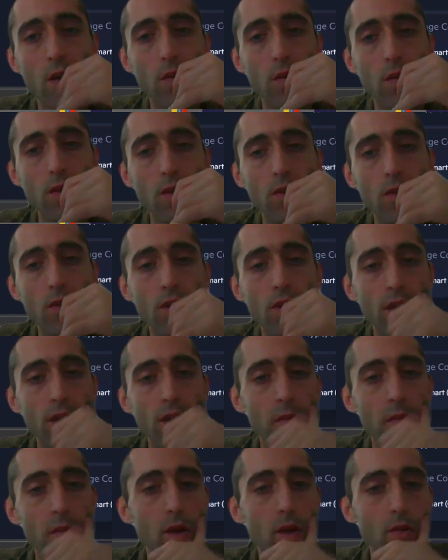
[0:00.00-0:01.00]
We need to
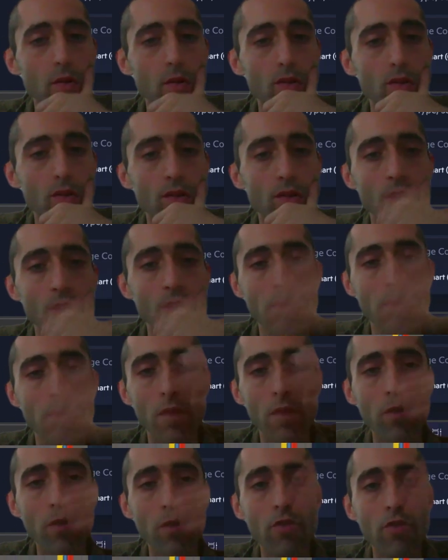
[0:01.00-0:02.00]
think about oxygen
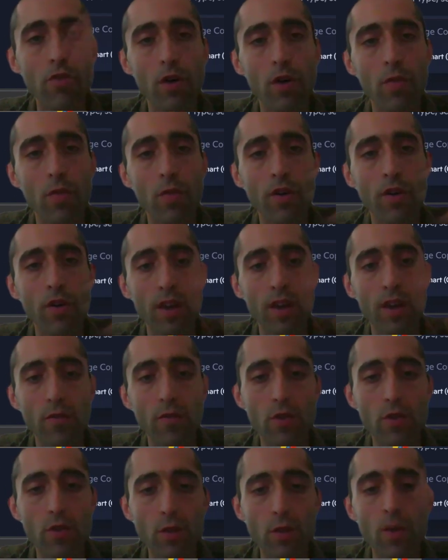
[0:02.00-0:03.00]
and bowel trauma and
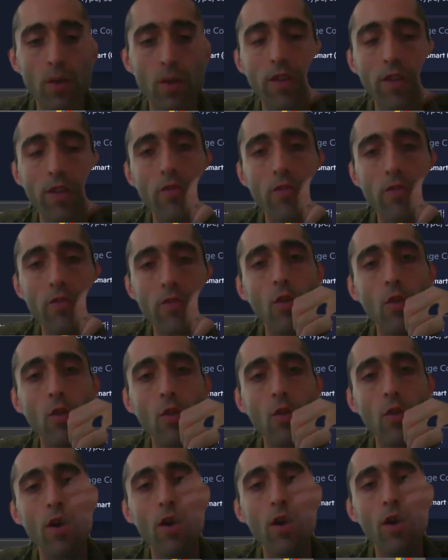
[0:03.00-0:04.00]
everything we need to
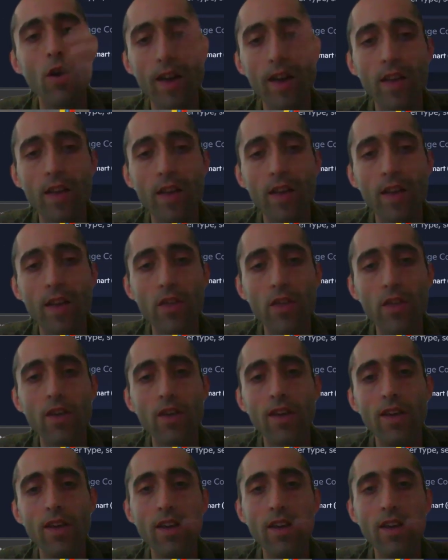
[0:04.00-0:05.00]
know and
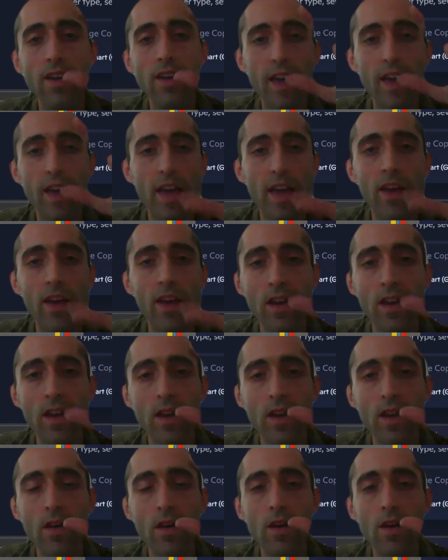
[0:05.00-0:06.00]
think in
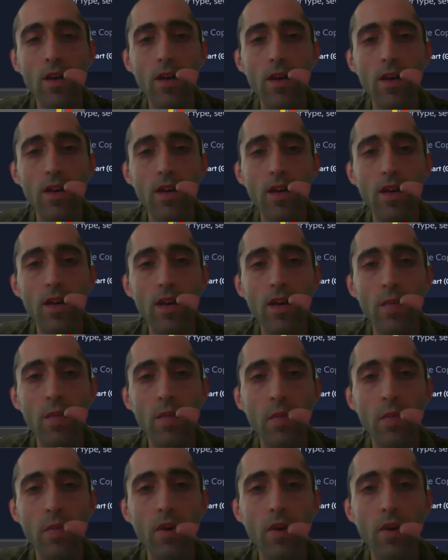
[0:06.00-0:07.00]
any
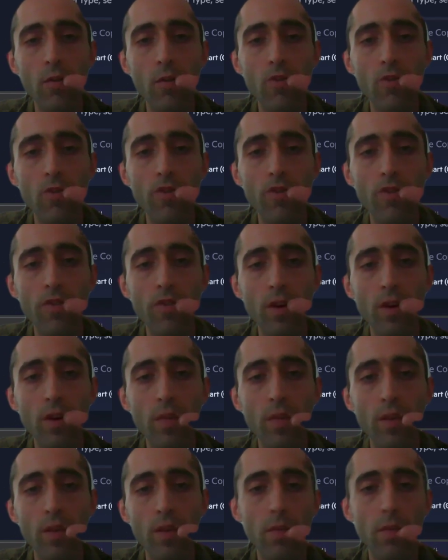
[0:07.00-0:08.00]
hyperbaric oxygen
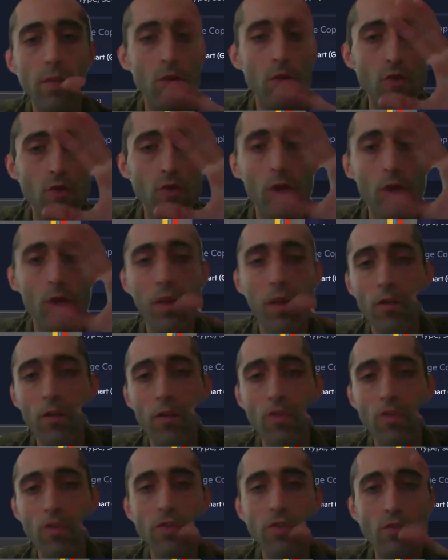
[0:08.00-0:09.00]
therapy. Bowel trauma
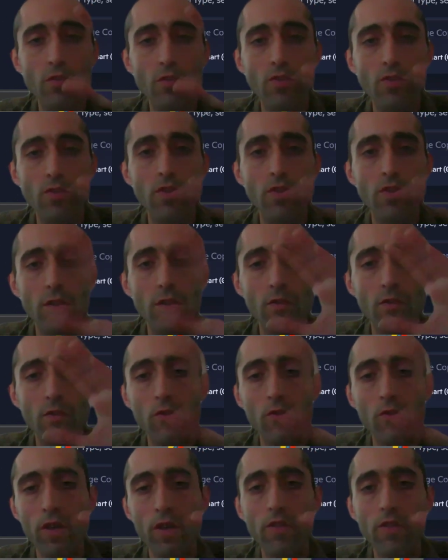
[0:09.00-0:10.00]
and oxygen toxicity is
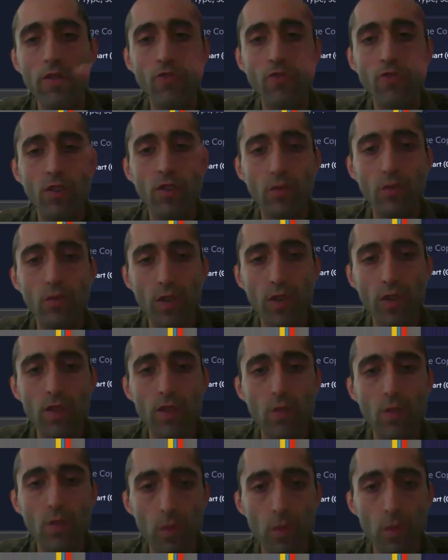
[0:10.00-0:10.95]
not related just to this,